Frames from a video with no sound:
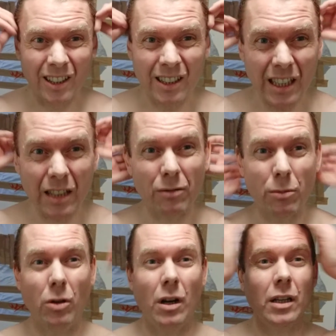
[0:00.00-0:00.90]
even
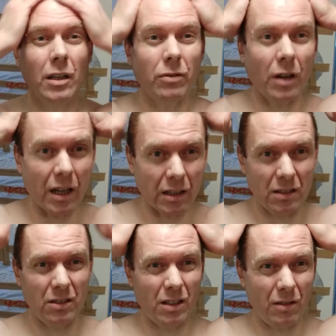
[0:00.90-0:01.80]
more like if you like
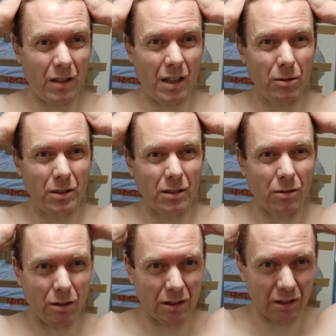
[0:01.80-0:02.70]
stuff like what's
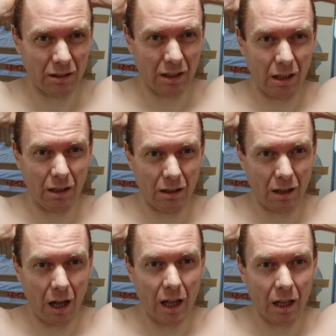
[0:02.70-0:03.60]
called
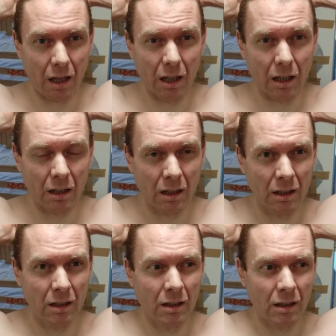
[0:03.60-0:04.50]
Sentai
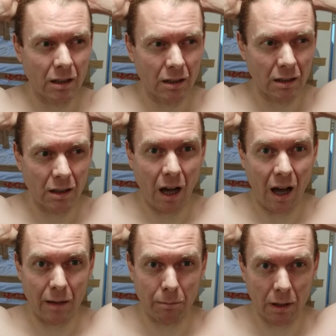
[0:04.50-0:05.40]

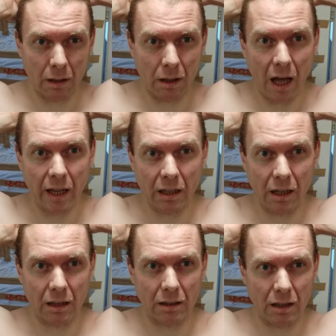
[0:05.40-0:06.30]
Kamen
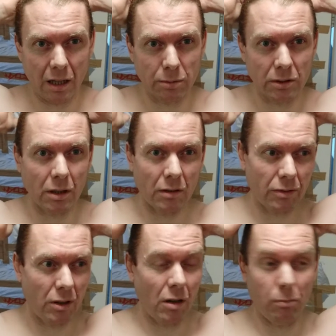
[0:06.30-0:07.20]
Rider type stuff,
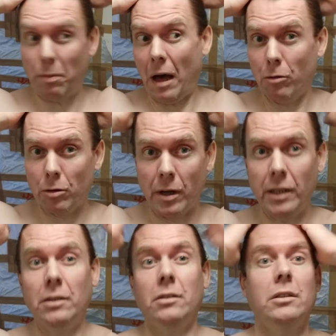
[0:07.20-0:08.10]
Power
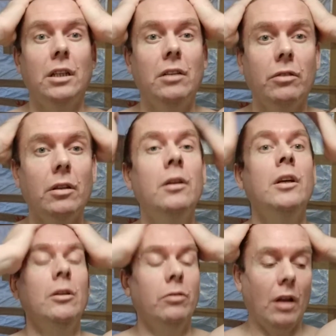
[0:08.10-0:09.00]
Rangers even.
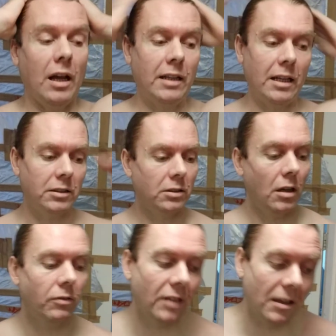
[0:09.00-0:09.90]
If you like that
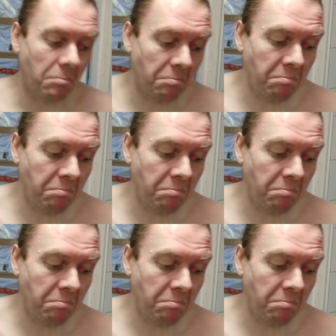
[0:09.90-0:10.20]
stuff, then